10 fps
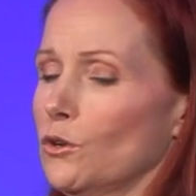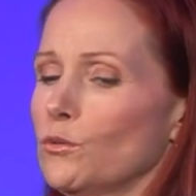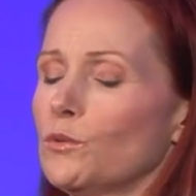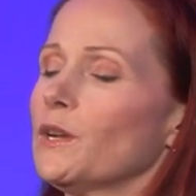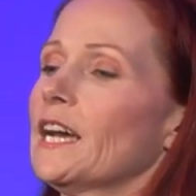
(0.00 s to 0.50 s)
Who
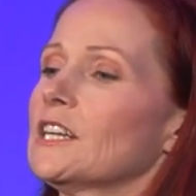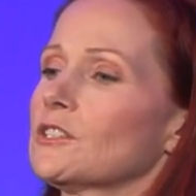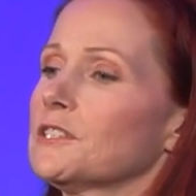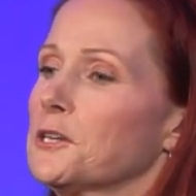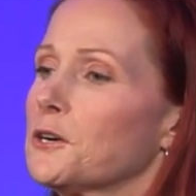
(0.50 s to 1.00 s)
would we
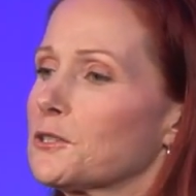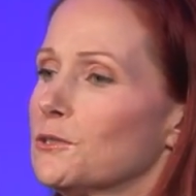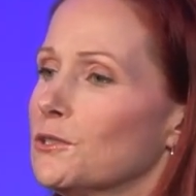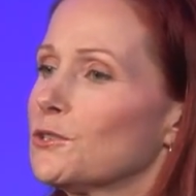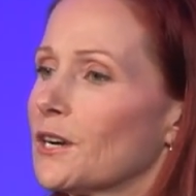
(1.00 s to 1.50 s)
actually talk to
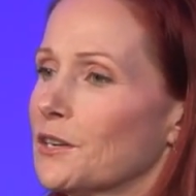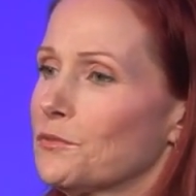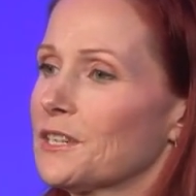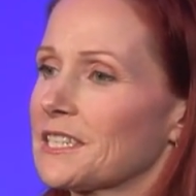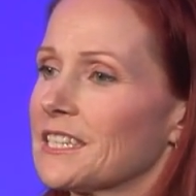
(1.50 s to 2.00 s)
try and
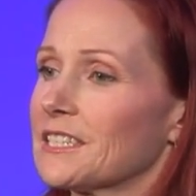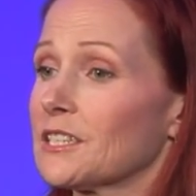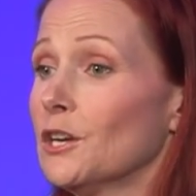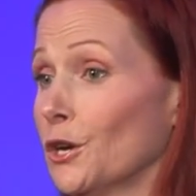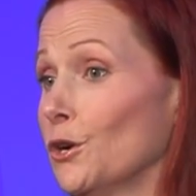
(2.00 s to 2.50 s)
fix this?
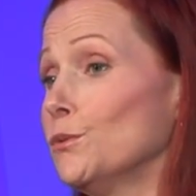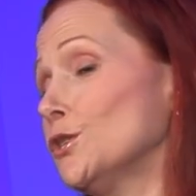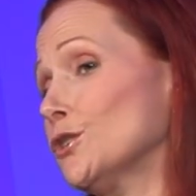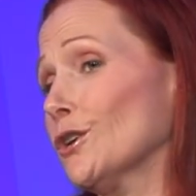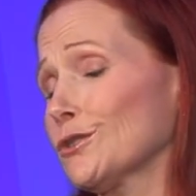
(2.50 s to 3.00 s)
Who would you
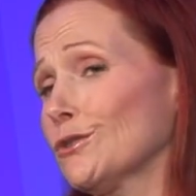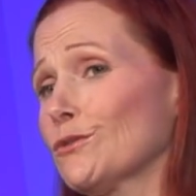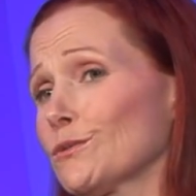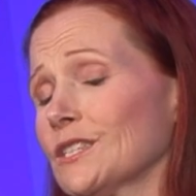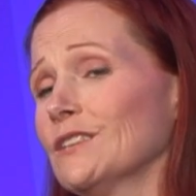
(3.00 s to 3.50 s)
talk to if
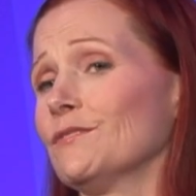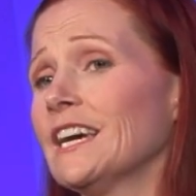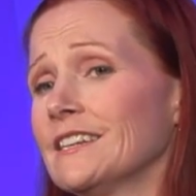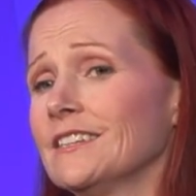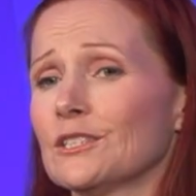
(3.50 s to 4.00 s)
there was an
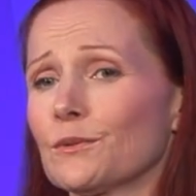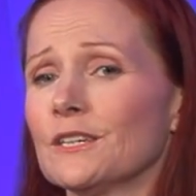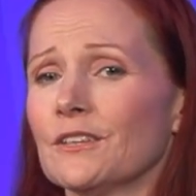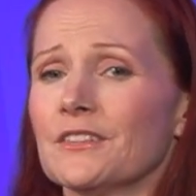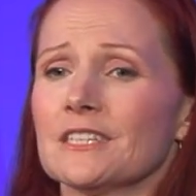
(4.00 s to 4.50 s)
event as
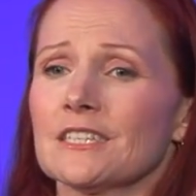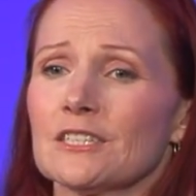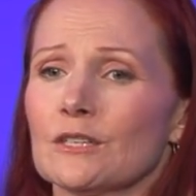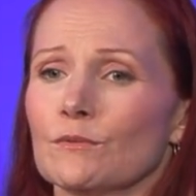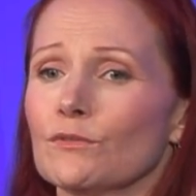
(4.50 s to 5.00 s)
well on this
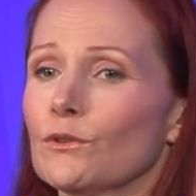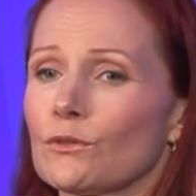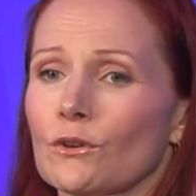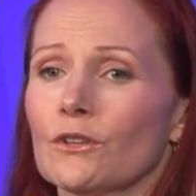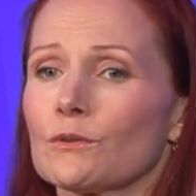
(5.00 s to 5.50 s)
system? If you thought there